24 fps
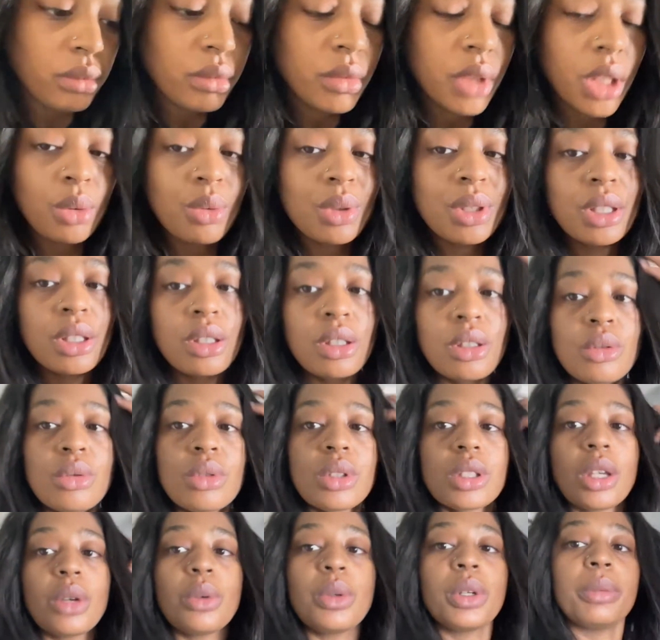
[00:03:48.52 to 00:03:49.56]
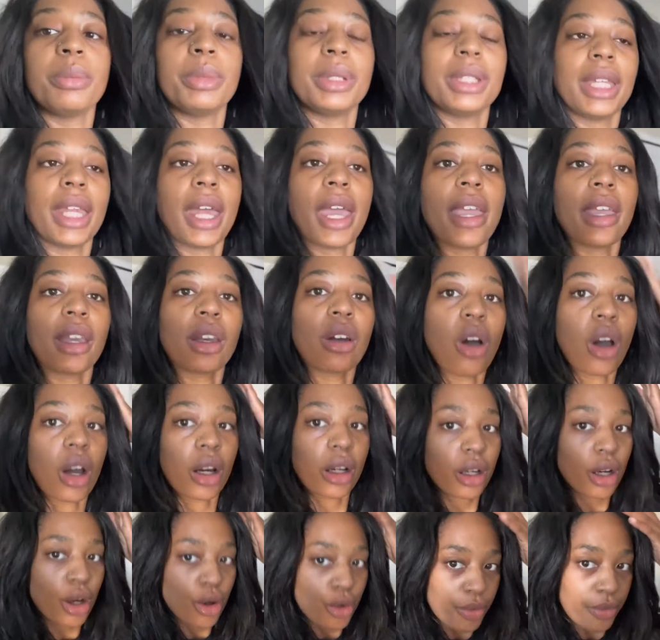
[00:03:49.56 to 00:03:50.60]
it was a cute sew-in, but then I had
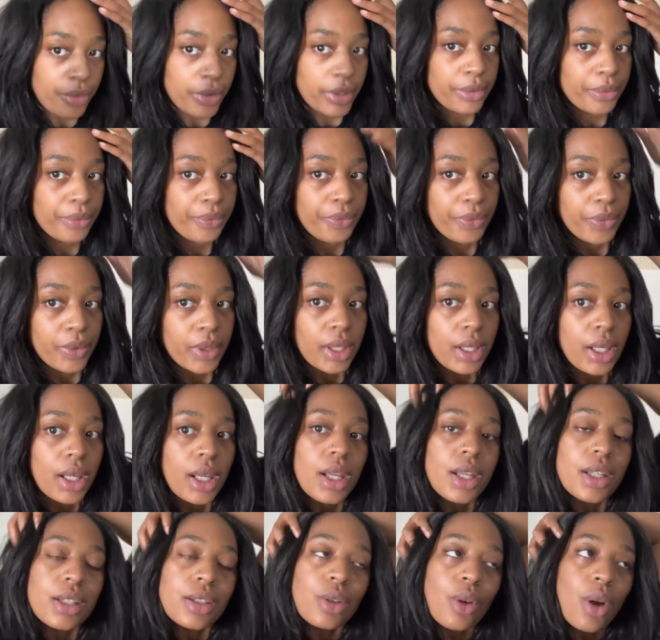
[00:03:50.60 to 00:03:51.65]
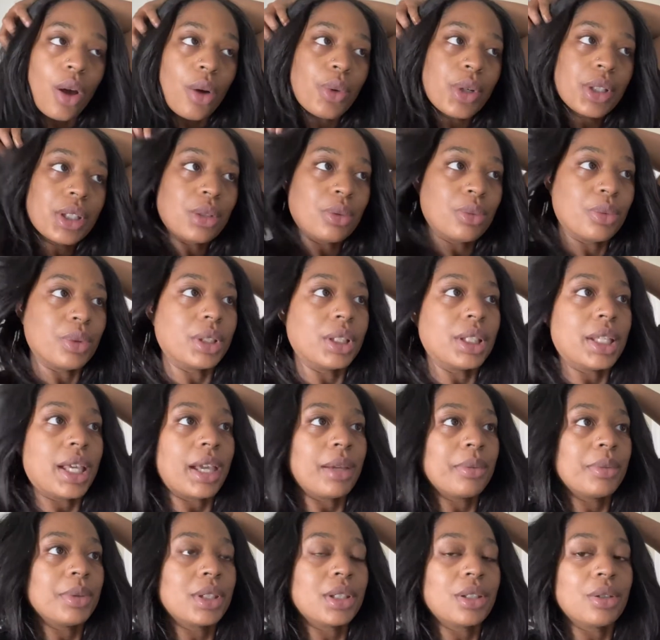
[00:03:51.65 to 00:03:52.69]
caught COVID. So I wasn't really
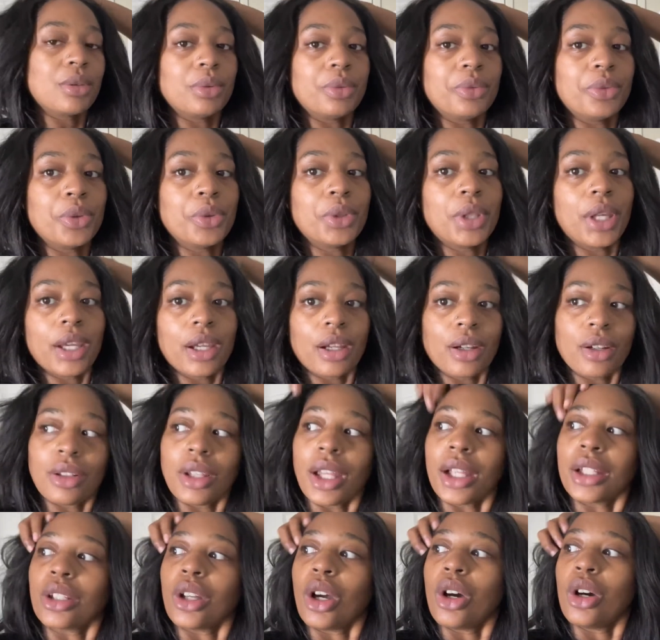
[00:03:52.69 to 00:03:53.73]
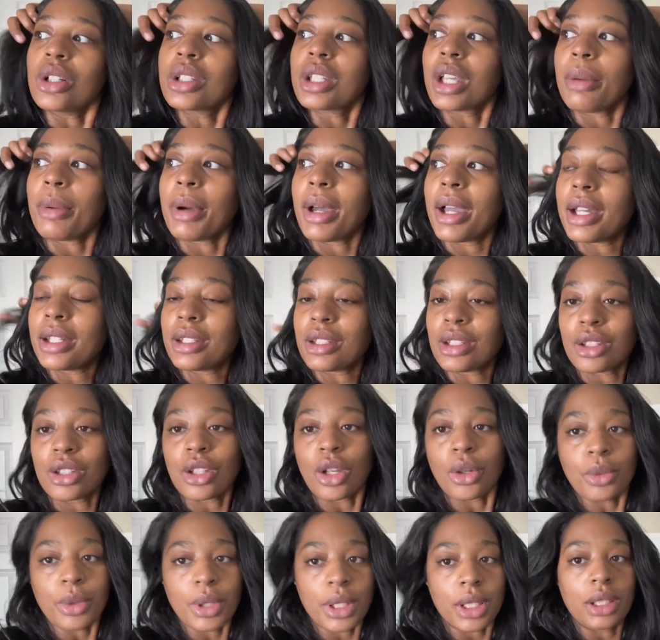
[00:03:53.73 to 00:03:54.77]
able to review the hair. Like the whole time I had to
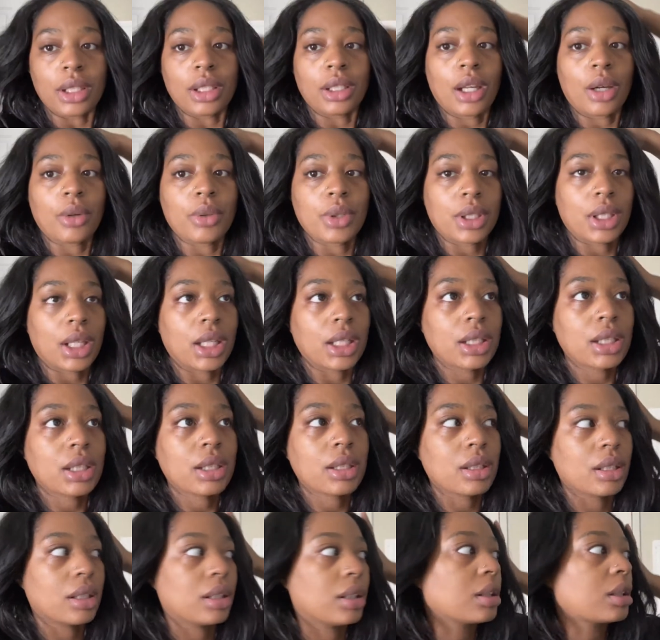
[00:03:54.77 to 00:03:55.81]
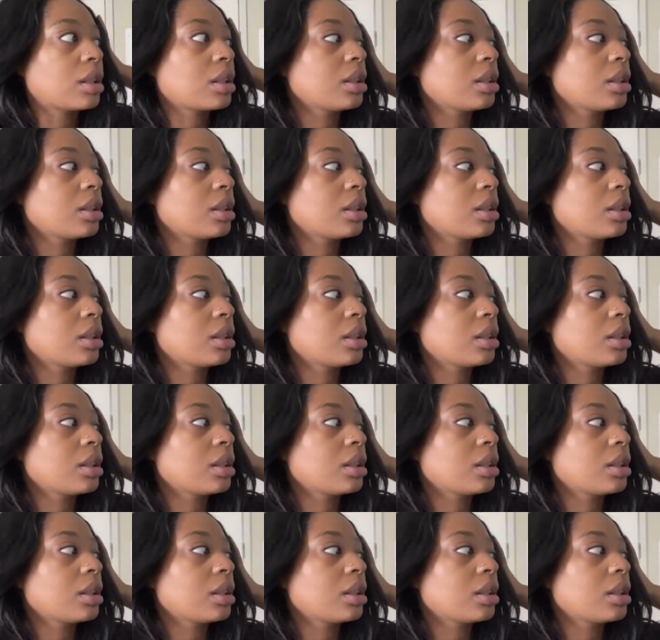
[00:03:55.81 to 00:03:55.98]
sew in and I was like sick.